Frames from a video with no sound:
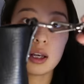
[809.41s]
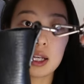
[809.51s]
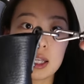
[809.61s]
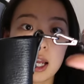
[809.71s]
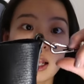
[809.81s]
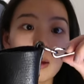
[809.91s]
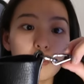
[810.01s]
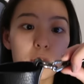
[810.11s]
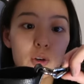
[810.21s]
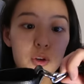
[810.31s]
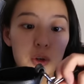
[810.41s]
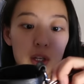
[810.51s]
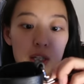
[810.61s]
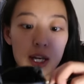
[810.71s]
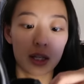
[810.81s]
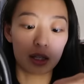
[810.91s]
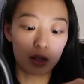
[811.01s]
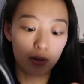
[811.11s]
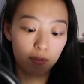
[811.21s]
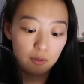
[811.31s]
has a clip so you can take this
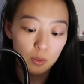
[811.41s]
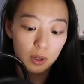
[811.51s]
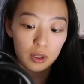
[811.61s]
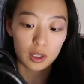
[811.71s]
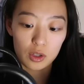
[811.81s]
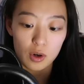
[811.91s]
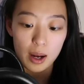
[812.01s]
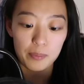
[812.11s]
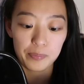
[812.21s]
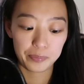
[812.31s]
off if you want the strap.